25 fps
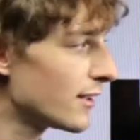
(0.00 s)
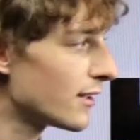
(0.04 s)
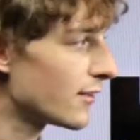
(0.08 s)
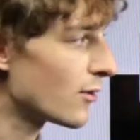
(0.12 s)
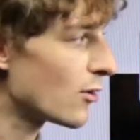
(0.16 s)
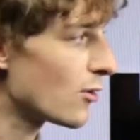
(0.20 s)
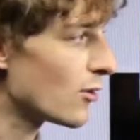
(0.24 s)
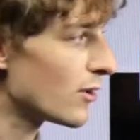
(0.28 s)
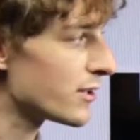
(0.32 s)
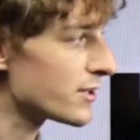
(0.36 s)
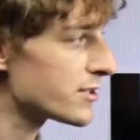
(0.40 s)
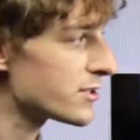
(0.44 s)
And
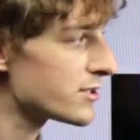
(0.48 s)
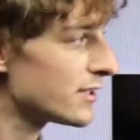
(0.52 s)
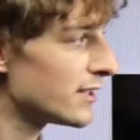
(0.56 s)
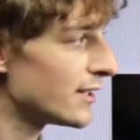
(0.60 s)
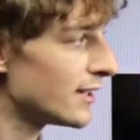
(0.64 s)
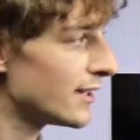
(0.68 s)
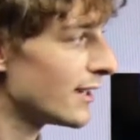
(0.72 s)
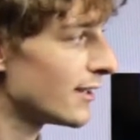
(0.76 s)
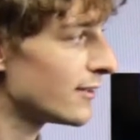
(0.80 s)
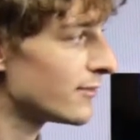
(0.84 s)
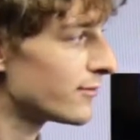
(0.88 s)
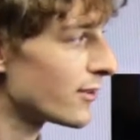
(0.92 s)
of course,
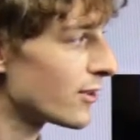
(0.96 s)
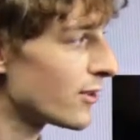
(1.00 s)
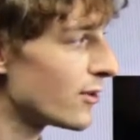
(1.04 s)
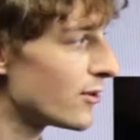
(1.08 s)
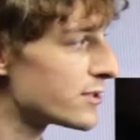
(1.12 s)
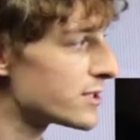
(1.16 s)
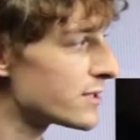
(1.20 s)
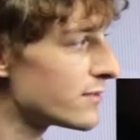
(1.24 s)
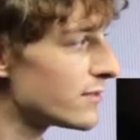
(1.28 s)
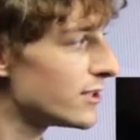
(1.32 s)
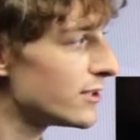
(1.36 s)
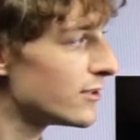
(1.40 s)
for
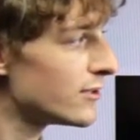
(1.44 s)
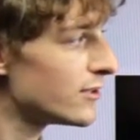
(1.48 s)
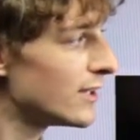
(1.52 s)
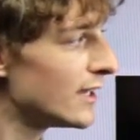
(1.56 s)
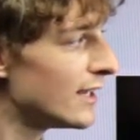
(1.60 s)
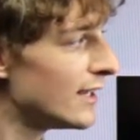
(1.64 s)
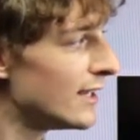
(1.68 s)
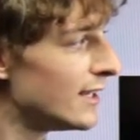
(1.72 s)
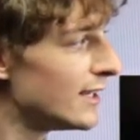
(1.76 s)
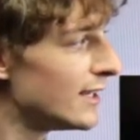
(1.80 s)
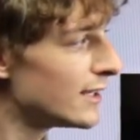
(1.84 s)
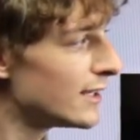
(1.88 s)
those of you
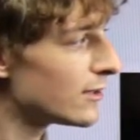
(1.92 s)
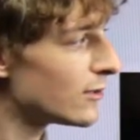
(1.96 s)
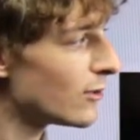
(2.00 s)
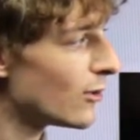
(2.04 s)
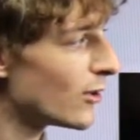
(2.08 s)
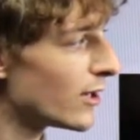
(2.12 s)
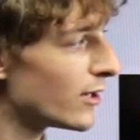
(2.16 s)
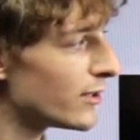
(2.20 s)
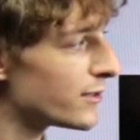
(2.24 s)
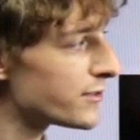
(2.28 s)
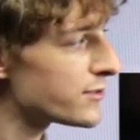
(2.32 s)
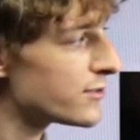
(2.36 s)

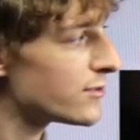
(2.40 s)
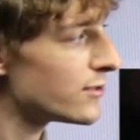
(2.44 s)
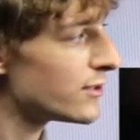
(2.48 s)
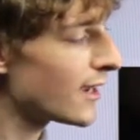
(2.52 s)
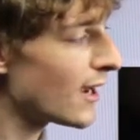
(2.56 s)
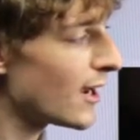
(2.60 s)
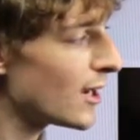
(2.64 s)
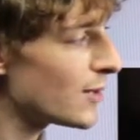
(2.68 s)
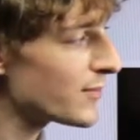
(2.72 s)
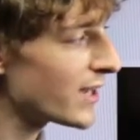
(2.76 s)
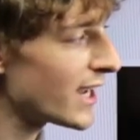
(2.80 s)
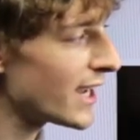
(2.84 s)
loyal to
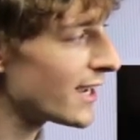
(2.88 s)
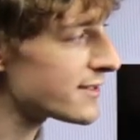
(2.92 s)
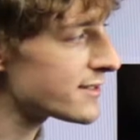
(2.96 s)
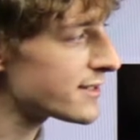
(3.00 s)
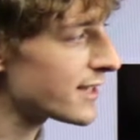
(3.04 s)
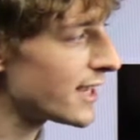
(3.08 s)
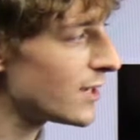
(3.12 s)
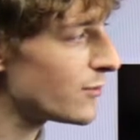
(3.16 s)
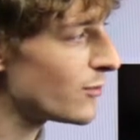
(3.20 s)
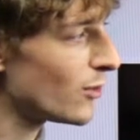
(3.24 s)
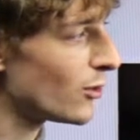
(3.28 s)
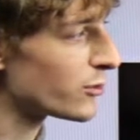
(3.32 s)

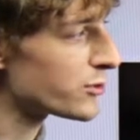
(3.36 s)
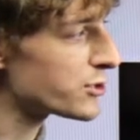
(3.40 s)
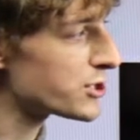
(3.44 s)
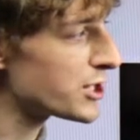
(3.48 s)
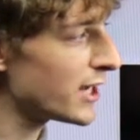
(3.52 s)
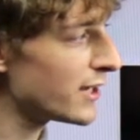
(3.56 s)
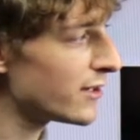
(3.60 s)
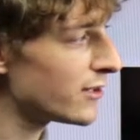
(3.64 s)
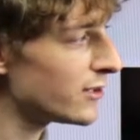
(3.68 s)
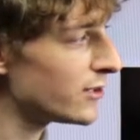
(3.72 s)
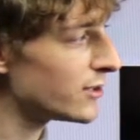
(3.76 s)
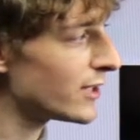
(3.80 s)
Comcast Cable
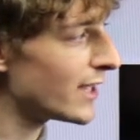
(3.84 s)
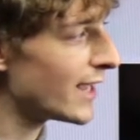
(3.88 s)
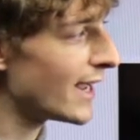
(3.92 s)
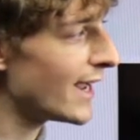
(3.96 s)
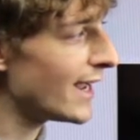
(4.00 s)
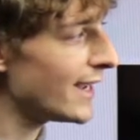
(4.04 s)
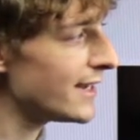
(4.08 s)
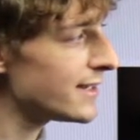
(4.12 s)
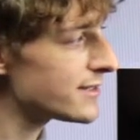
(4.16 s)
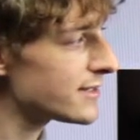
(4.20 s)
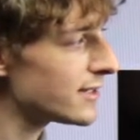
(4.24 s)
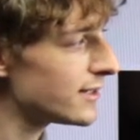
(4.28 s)
Channel
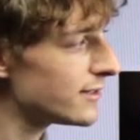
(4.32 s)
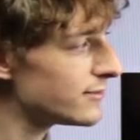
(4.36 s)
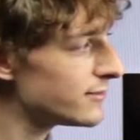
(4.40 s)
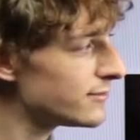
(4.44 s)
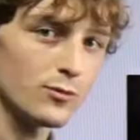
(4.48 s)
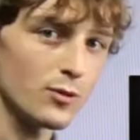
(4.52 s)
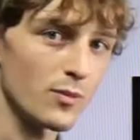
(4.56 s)
8,